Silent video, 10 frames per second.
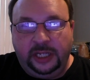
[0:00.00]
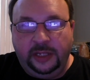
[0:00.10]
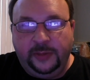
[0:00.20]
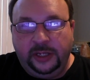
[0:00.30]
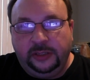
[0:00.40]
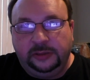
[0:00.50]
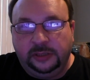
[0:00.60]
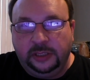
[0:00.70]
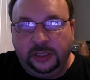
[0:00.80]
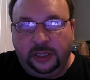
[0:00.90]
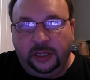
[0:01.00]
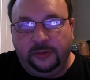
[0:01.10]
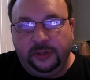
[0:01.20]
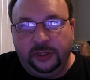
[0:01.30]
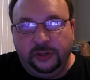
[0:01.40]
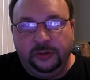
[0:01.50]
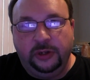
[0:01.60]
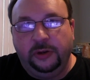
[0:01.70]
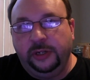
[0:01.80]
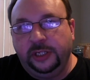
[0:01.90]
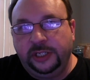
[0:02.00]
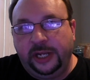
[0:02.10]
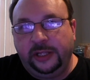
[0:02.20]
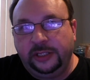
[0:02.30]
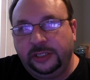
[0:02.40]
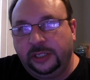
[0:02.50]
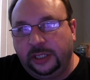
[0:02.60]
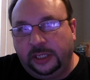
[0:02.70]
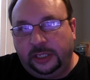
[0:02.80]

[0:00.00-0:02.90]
email with a new coding challenge,